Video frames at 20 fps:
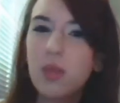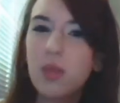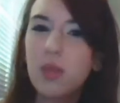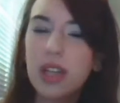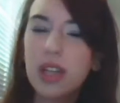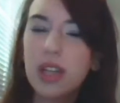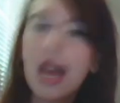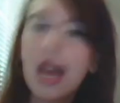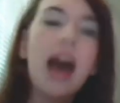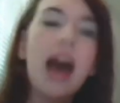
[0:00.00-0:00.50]

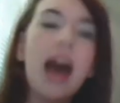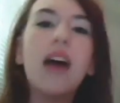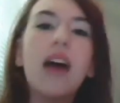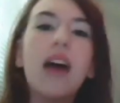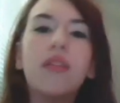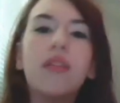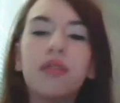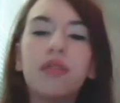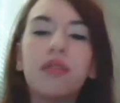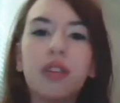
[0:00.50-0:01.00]
really
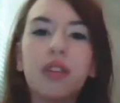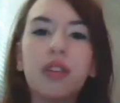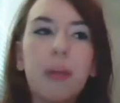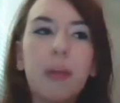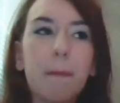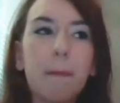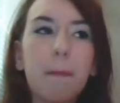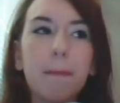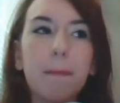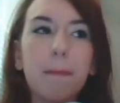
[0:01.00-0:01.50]
have
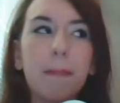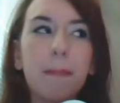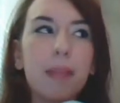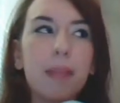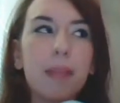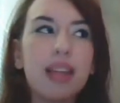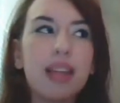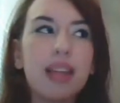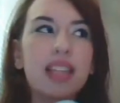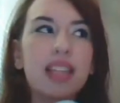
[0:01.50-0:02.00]

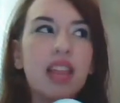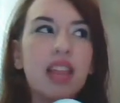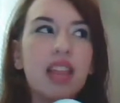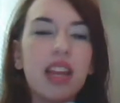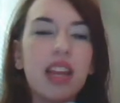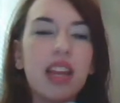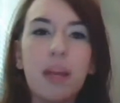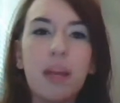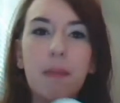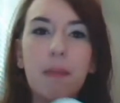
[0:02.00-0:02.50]
a scent that
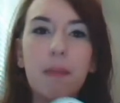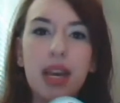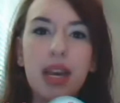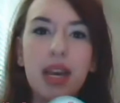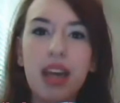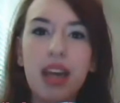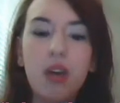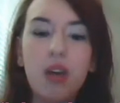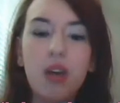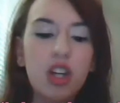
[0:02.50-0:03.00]
I can pick
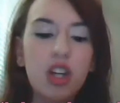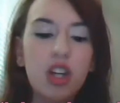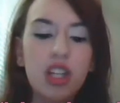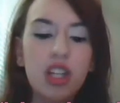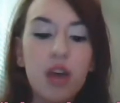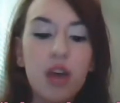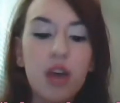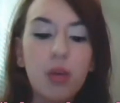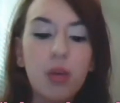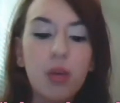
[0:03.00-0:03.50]
out. I just,
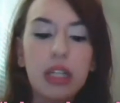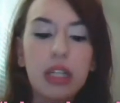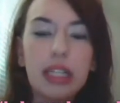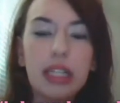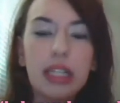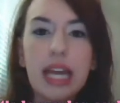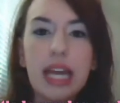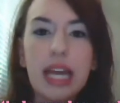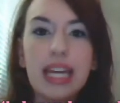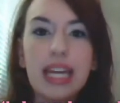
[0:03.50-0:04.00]
I really
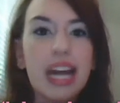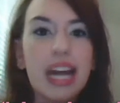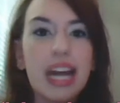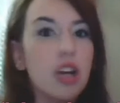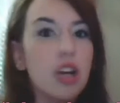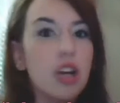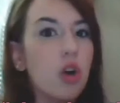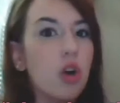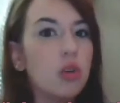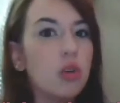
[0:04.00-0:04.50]
like it. I
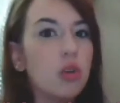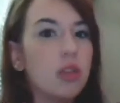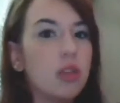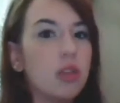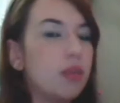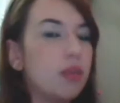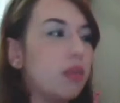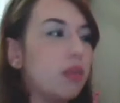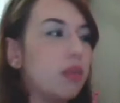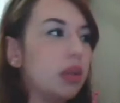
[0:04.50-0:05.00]
know some
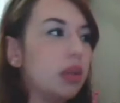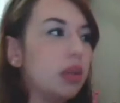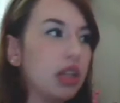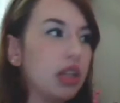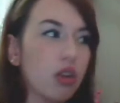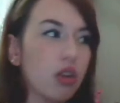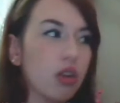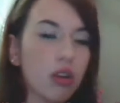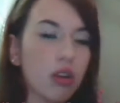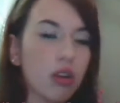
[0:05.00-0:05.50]
people
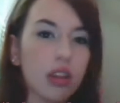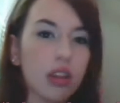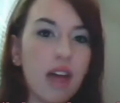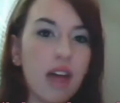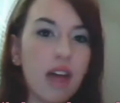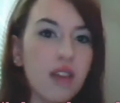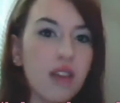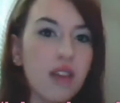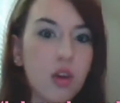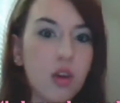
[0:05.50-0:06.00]
either
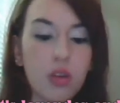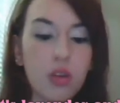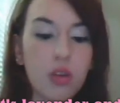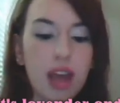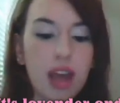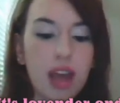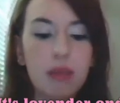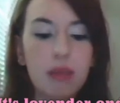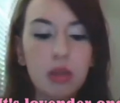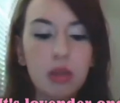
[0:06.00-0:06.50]
love it or they
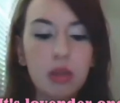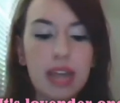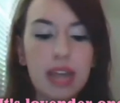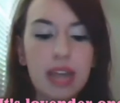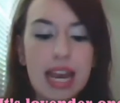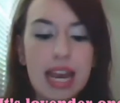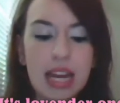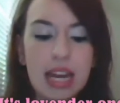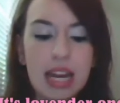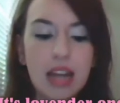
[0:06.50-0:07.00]
absolutely
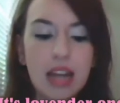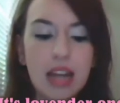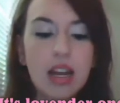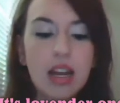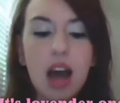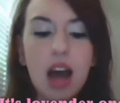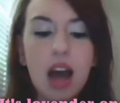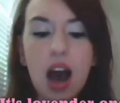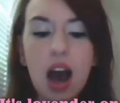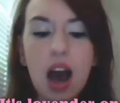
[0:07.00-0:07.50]
hate it.
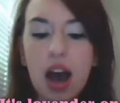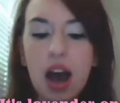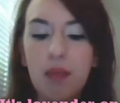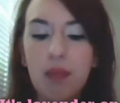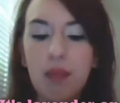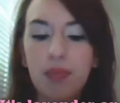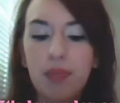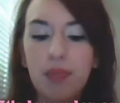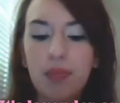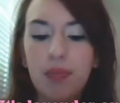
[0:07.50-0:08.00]

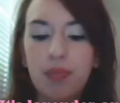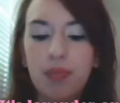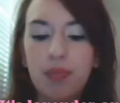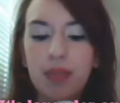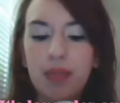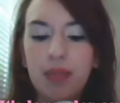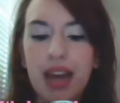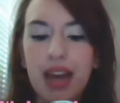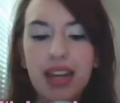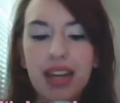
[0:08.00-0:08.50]
Um,
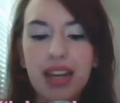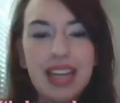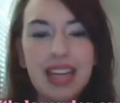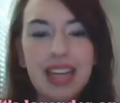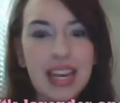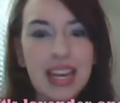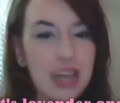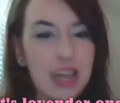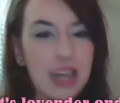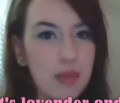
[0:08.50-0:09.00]
and it
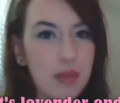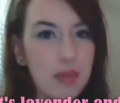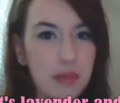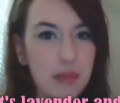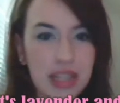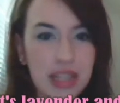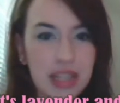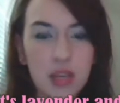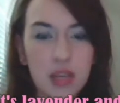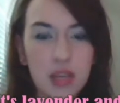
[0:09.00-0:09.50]
can get a bit
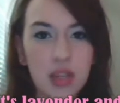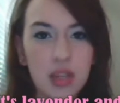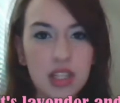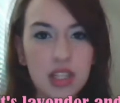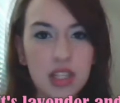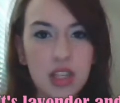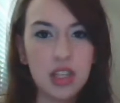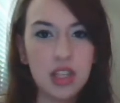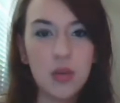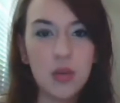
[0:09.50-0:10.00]
messy with the
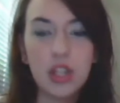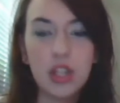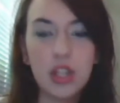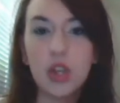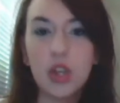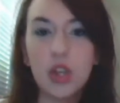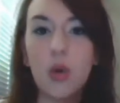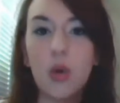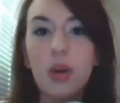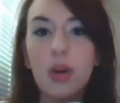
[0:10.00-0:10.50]
seaweed.
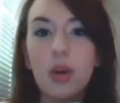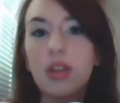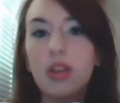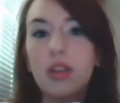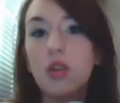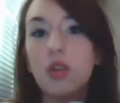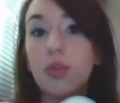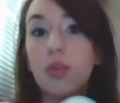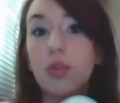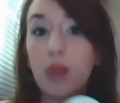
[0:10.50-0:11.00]
So
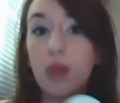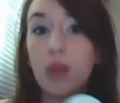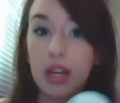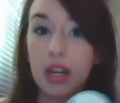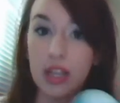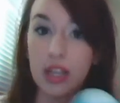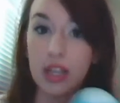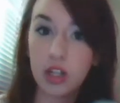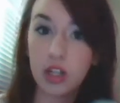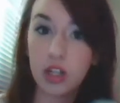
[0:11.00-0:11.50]
you can put it
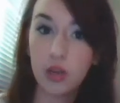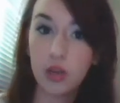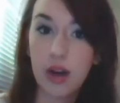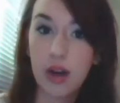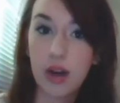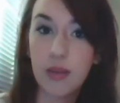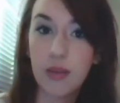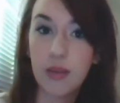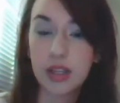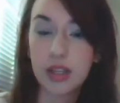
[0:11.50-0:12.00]
into
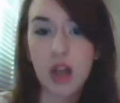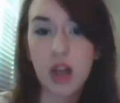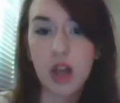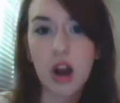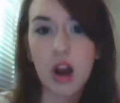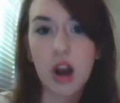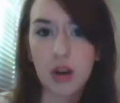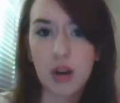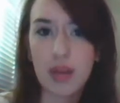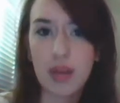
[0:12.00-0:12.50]
um, a
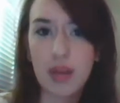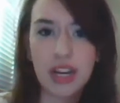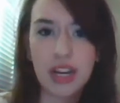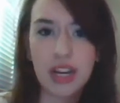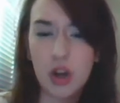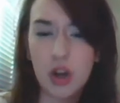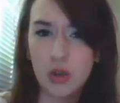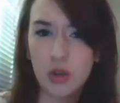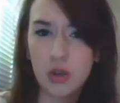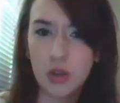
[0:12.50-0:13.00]
sock or
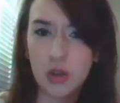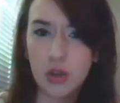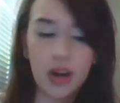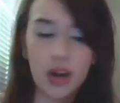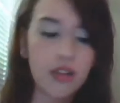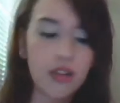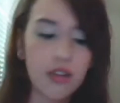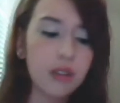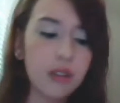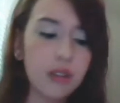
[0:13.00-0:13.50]
pantyhose or
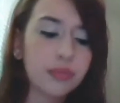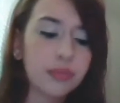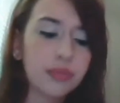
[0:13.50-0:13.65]
whatever,